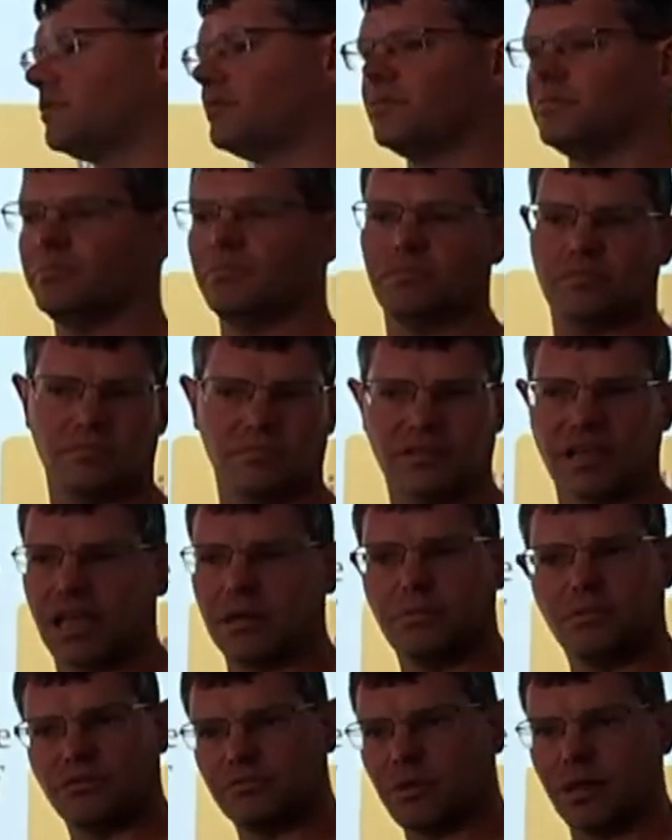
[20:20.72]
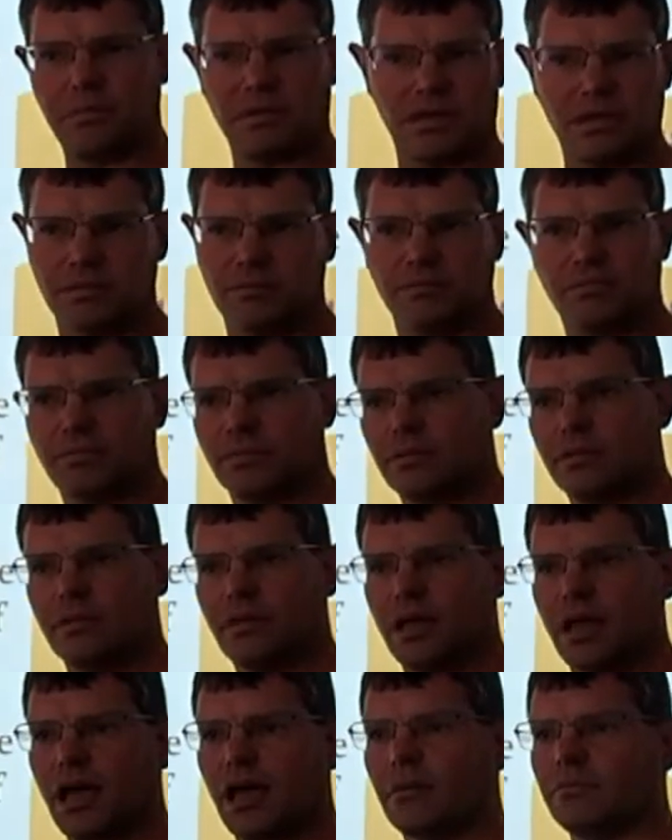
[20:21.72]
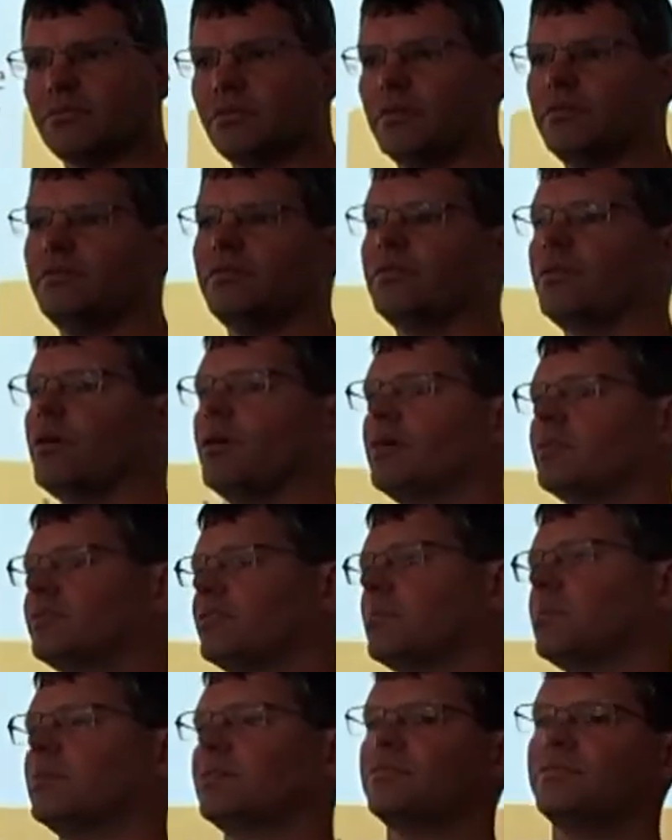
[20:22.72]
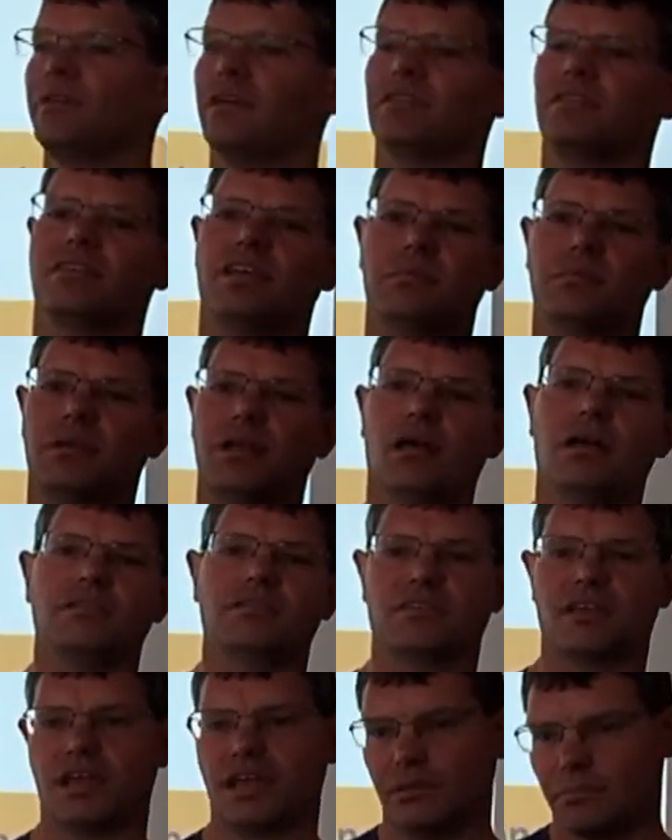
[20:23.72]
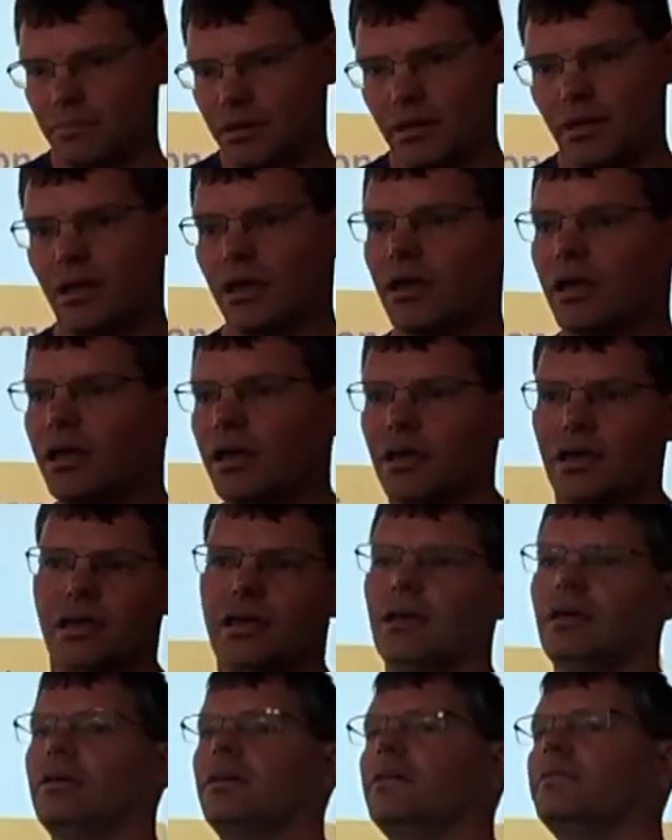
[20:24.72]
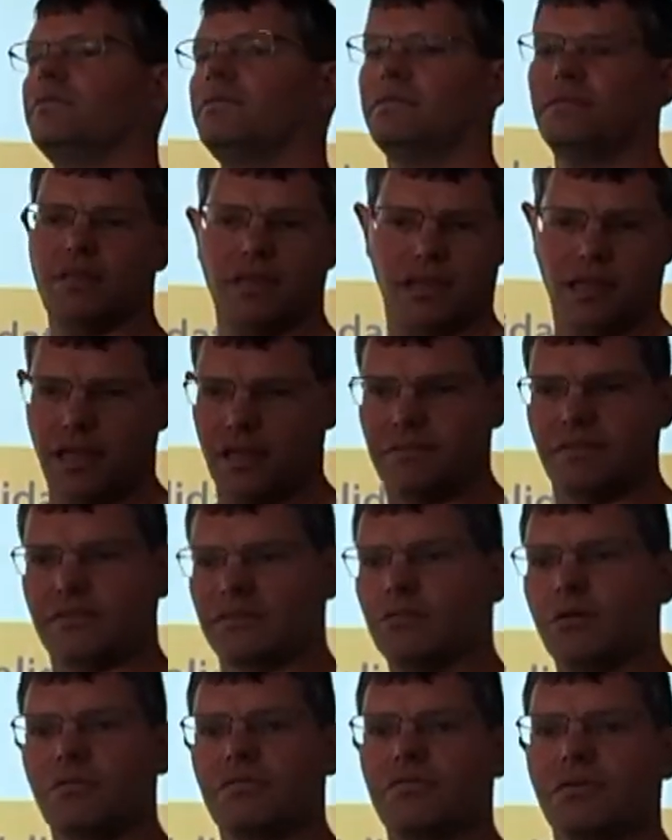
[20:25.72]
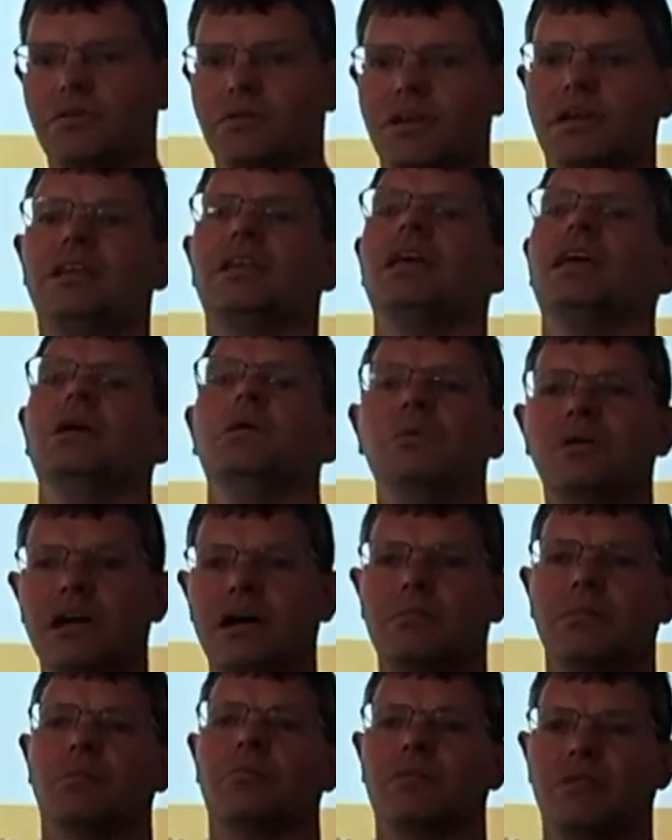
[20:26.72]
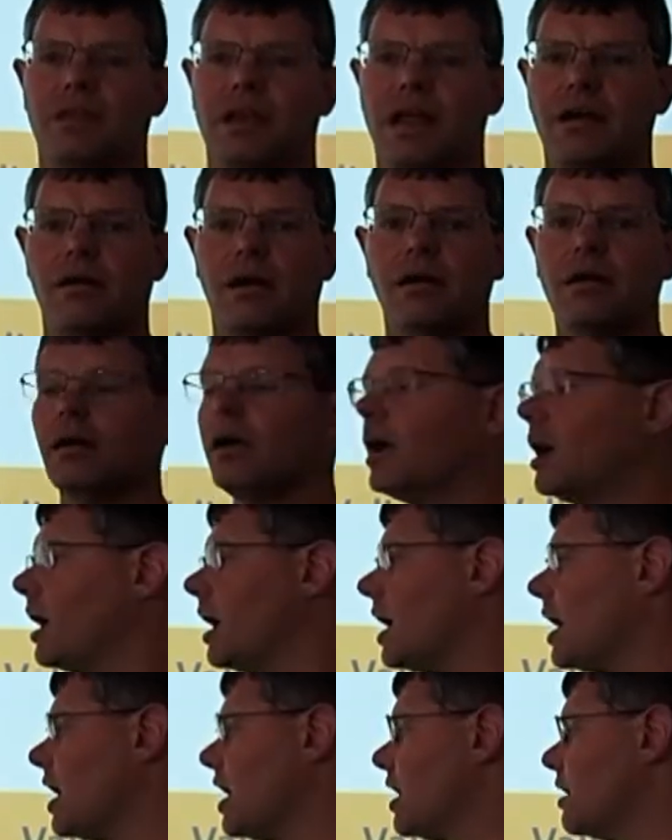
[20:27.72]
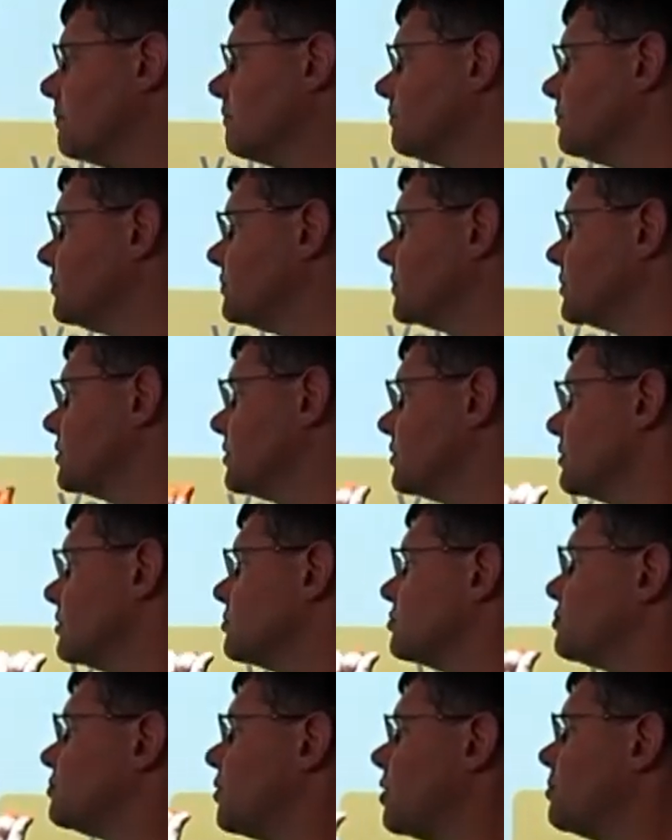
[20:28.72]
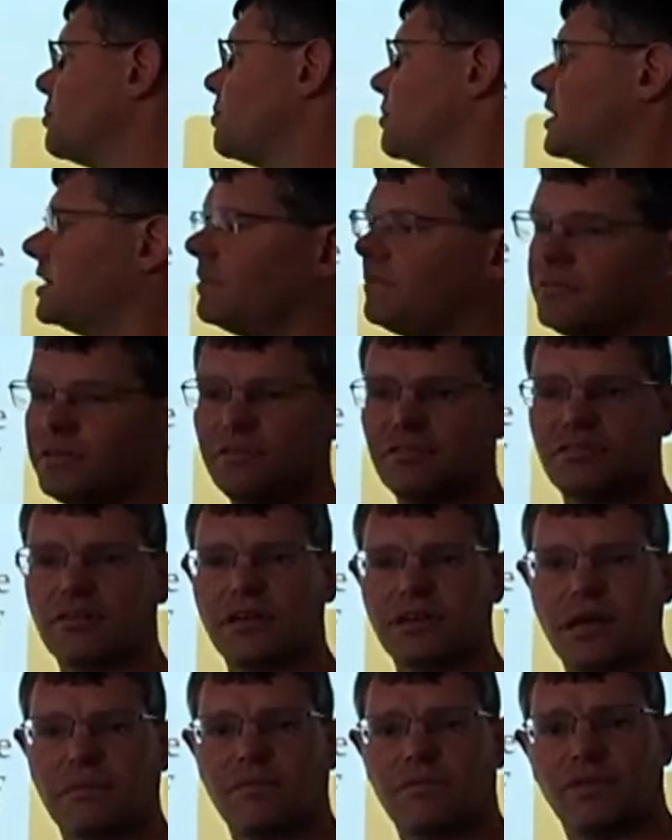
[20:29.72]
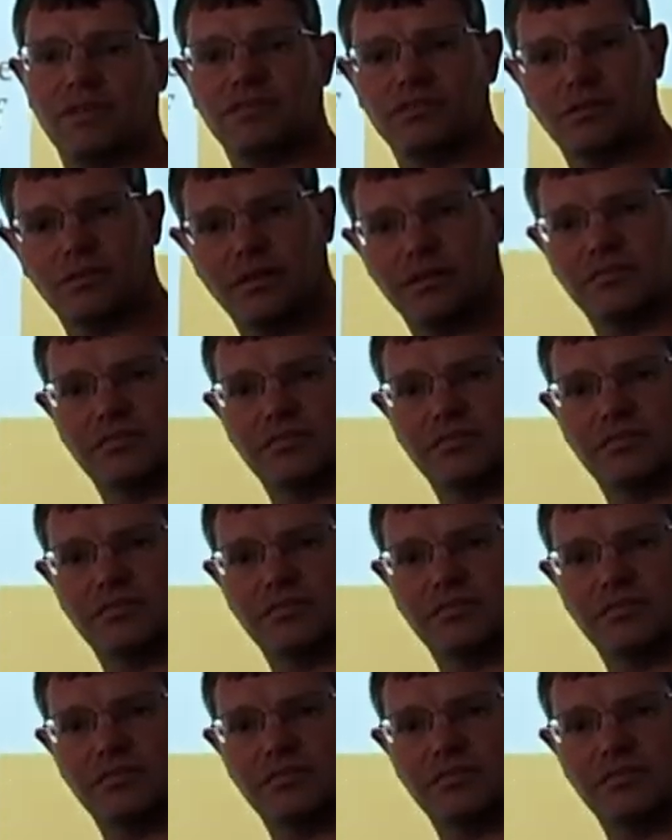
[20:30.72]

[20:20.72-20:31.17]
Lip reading: different tables maybe. So if you've got somebody's first name and last name, if it's not filled in, it will come up with an error. Probably if you've signed up for things on the